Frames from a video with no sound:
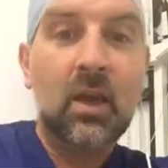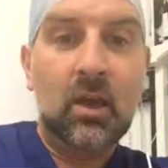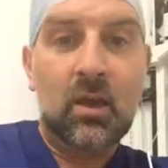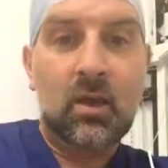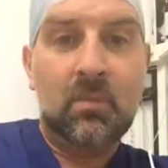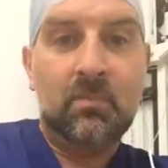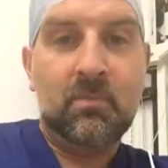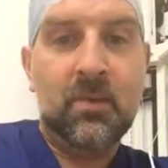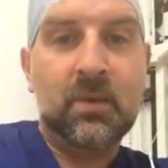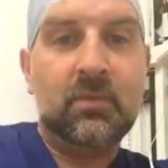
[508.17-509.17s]
um,
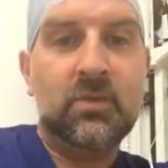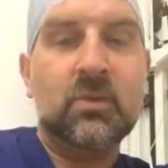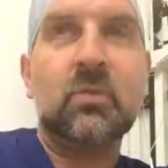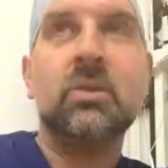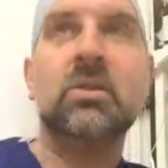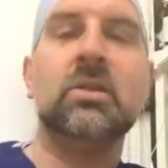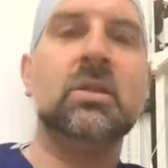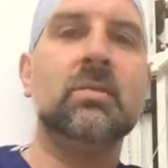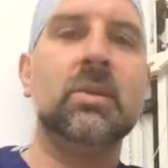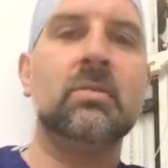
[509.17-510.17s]
the difference when she
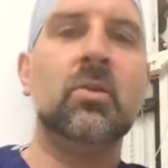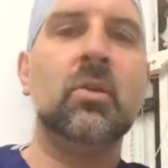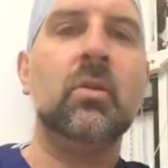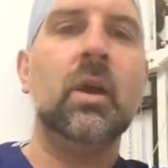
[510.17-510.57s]
sees me tomorrow?